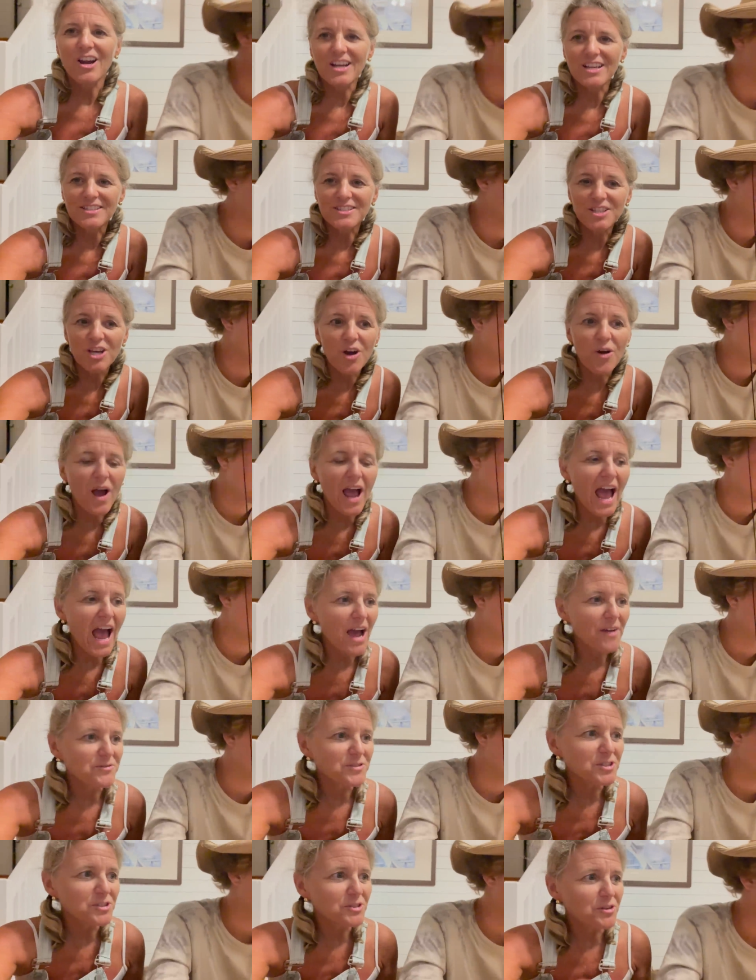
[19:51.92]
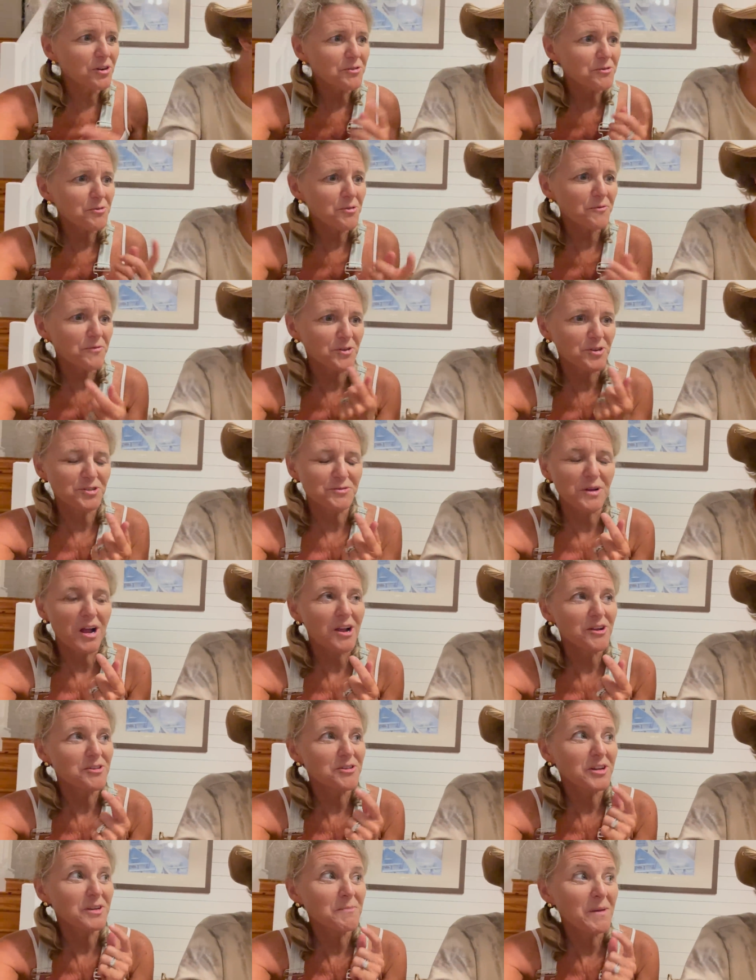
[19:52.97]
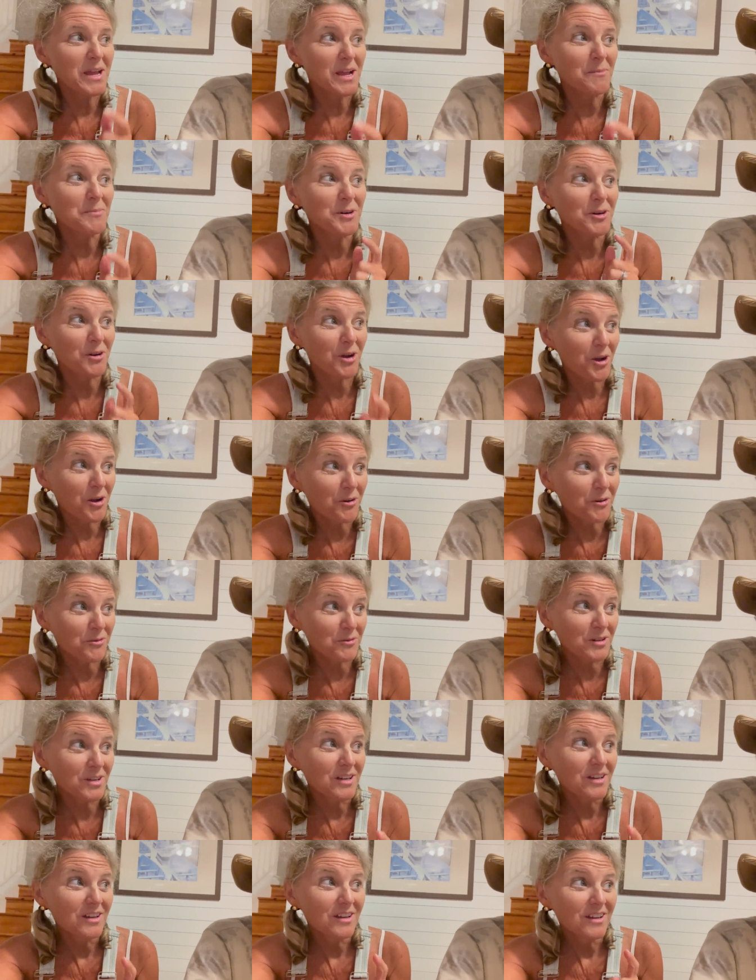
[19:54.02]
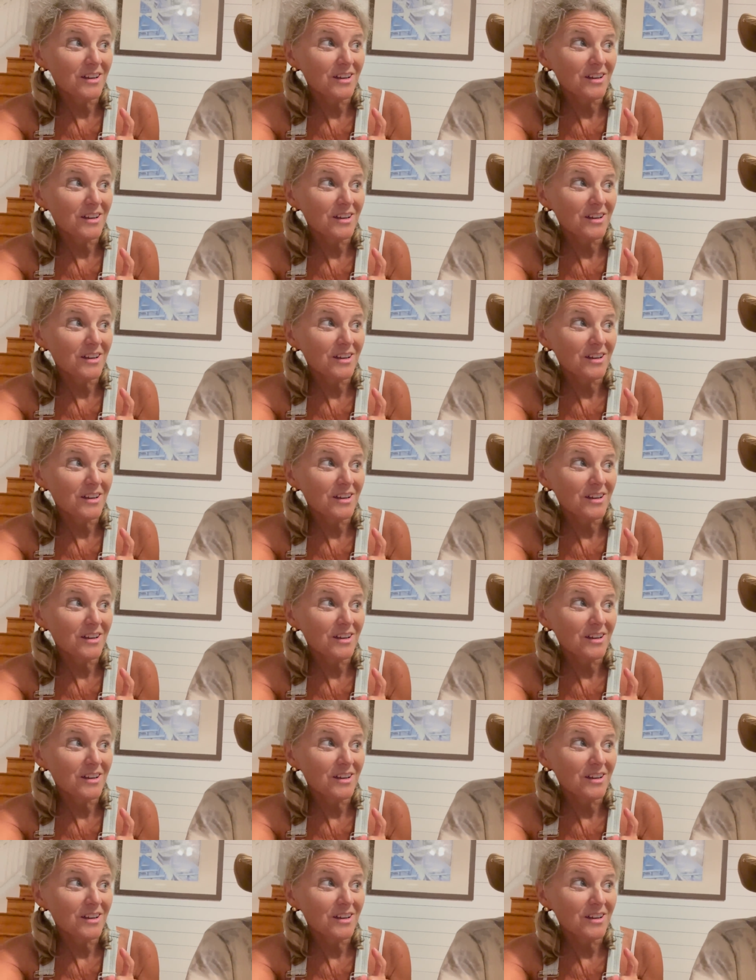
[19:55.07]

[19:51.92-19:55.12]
right. So after you go through the first round, you can make up your own